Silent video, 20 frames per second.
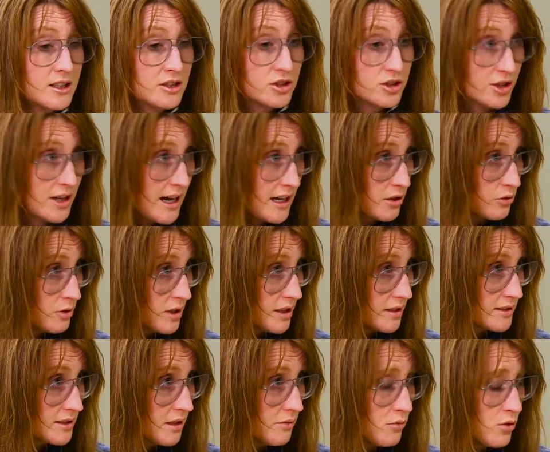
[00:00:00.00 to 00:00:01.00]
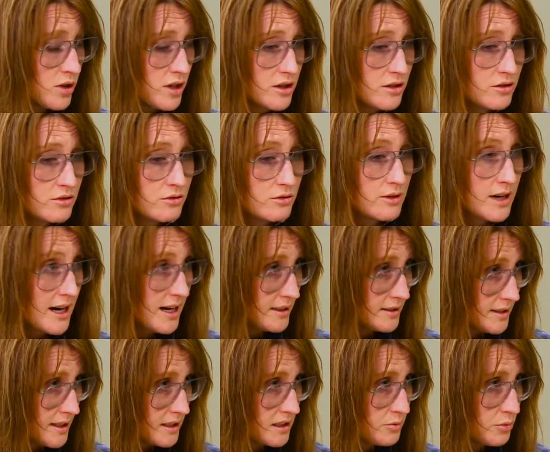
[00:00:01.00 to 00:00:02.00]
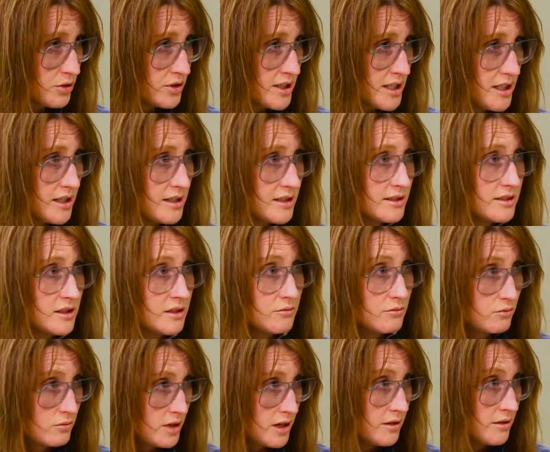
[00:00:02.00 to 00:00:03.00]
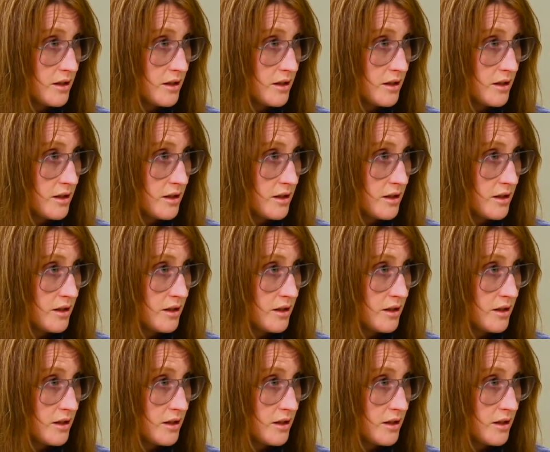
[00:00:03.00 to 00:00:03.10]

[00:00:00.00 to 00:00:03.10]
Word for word: shadowing someone who has expertise, and